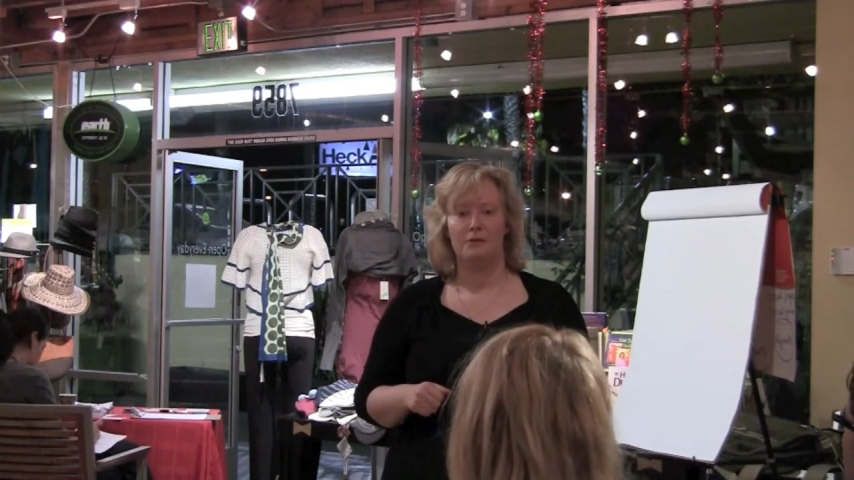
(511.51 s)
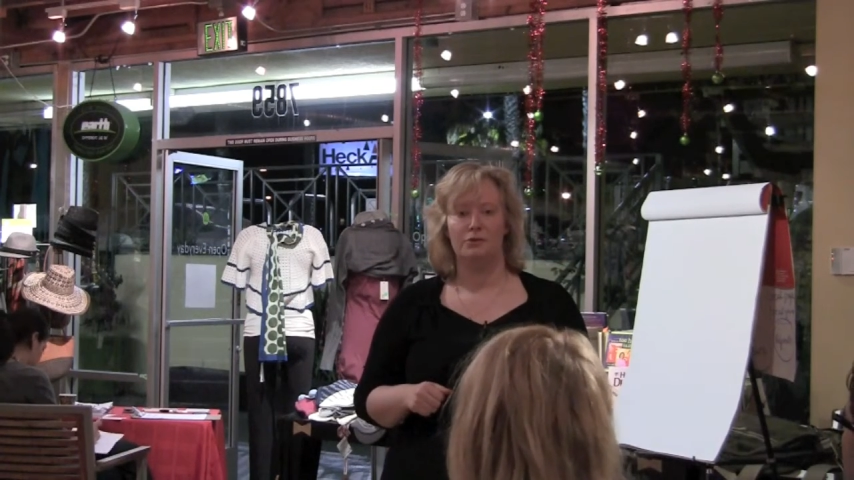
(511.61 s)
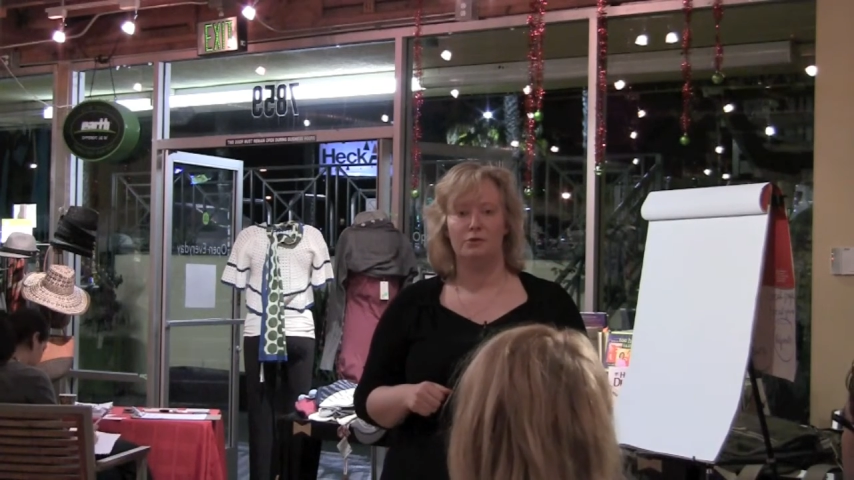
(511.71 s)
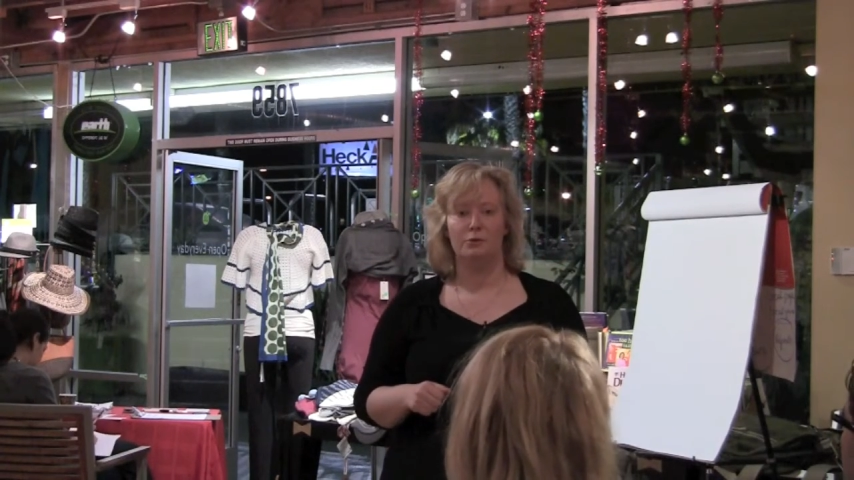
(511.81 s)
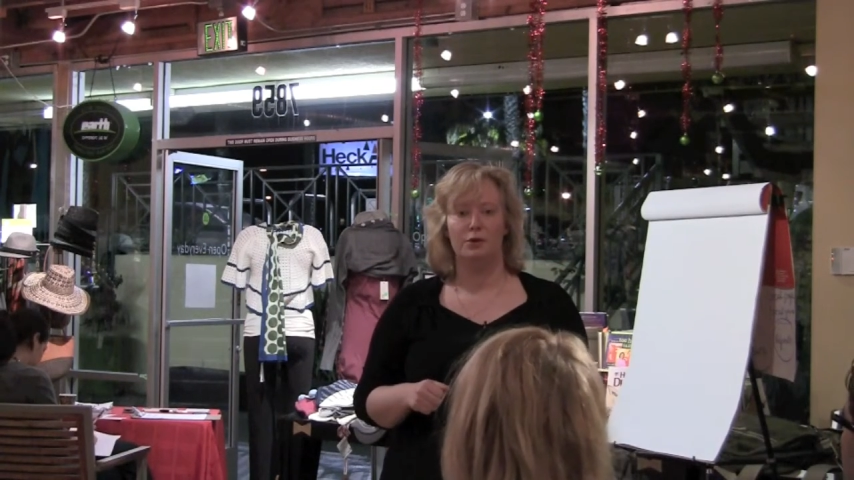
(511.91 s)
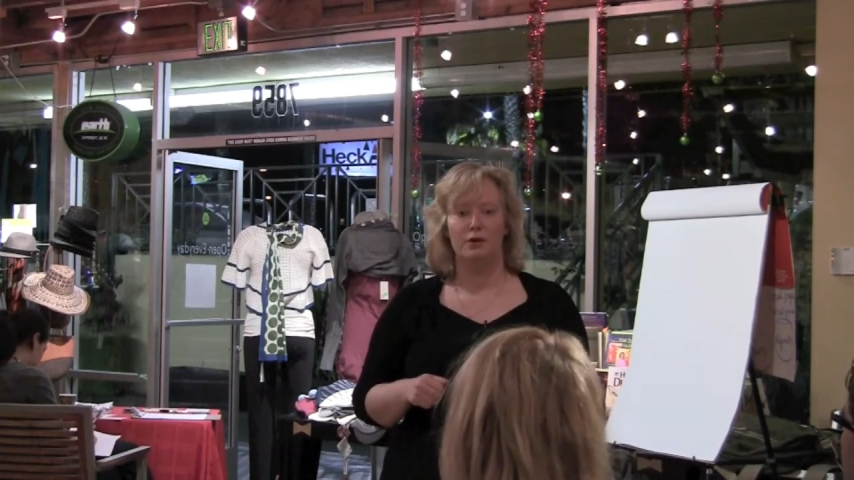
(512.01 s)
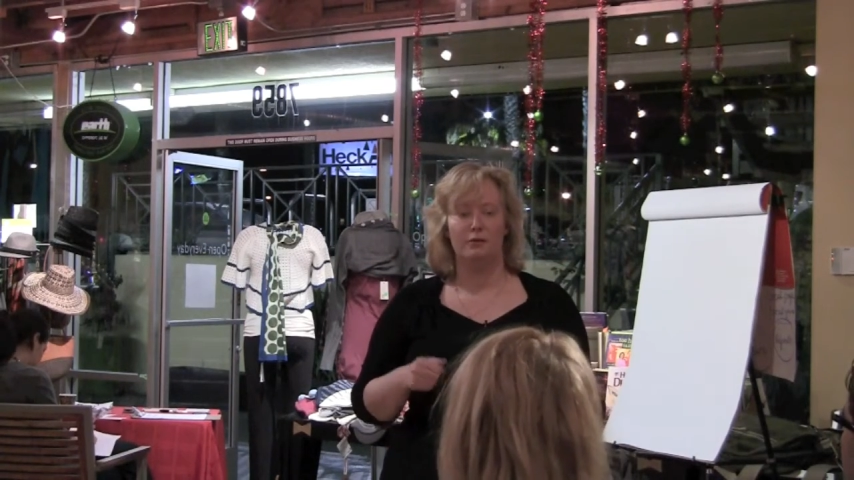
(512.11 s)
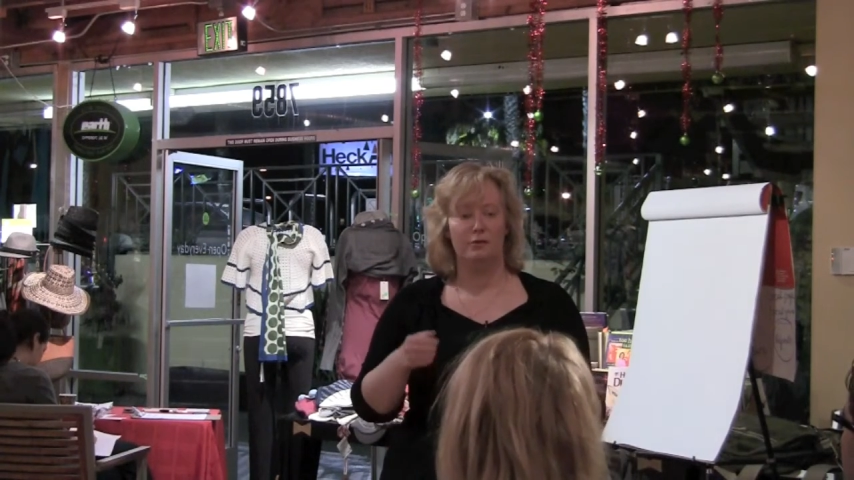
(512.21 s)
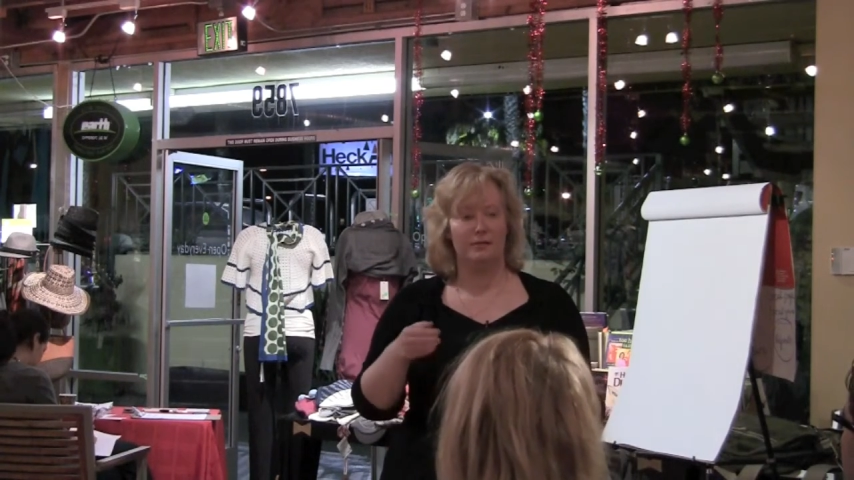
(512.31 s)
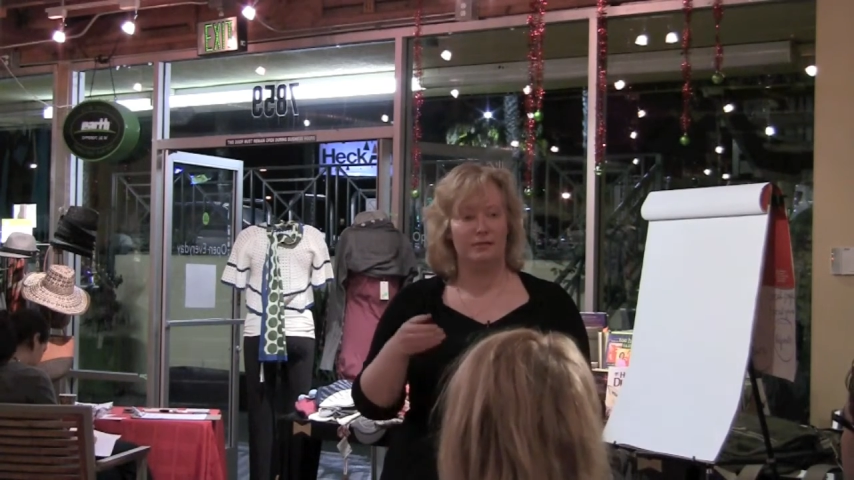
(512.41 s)
So
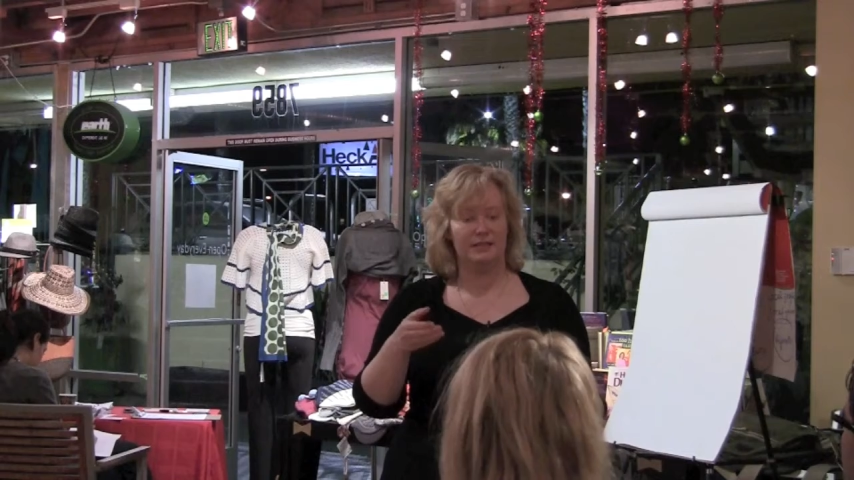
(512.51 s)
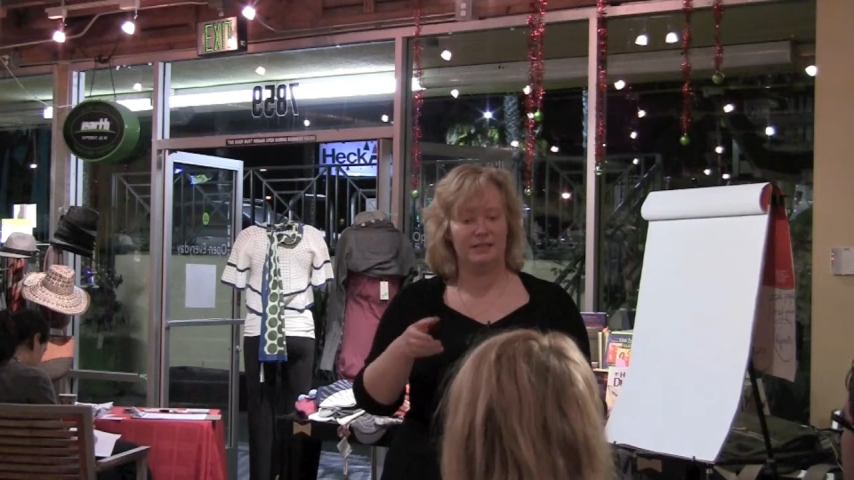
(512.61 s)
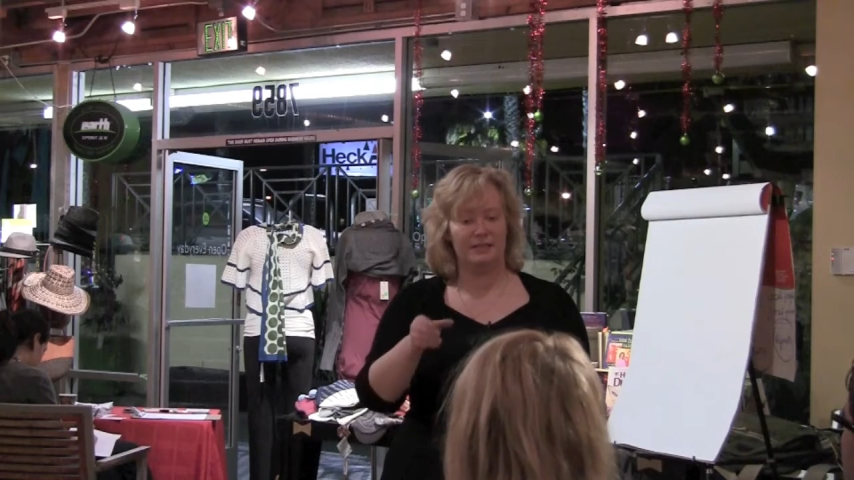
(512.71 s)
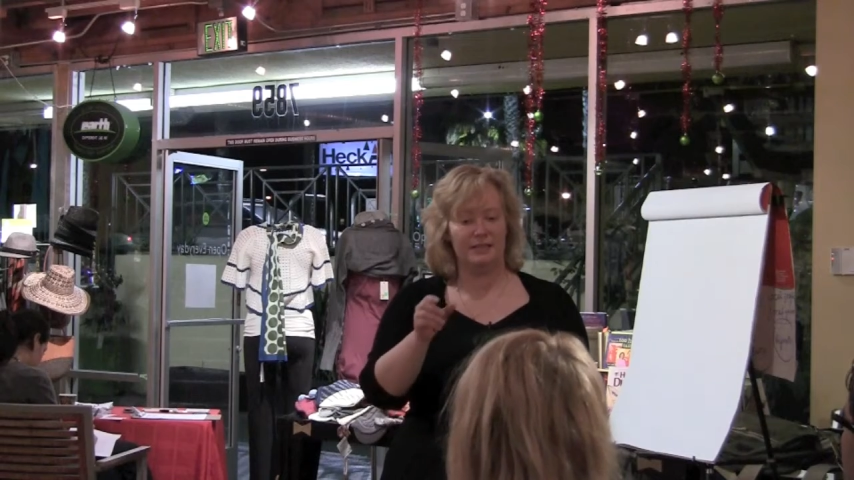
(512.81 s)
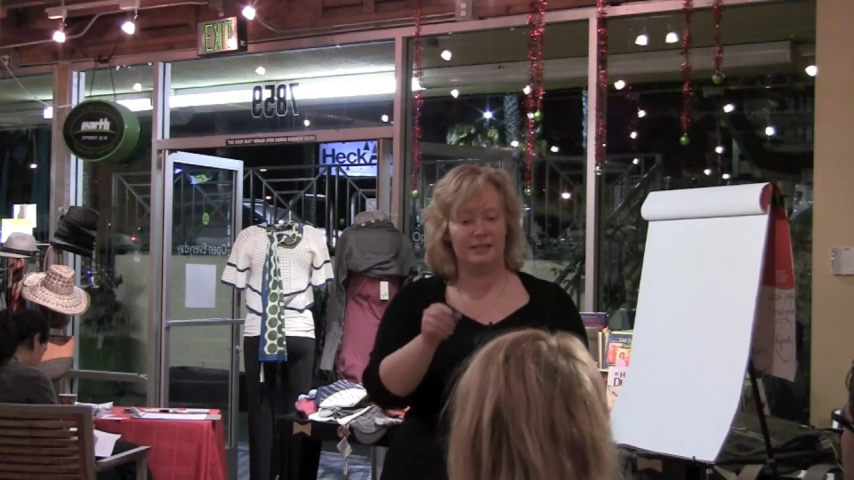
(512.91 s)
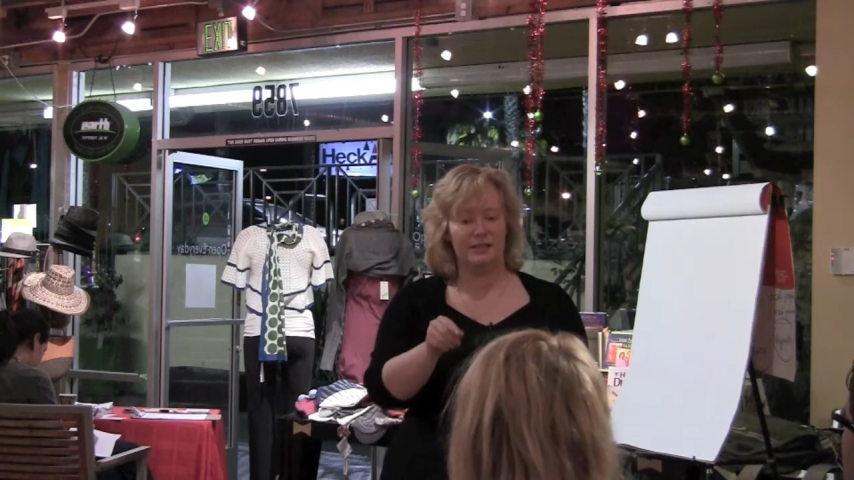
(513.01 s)
this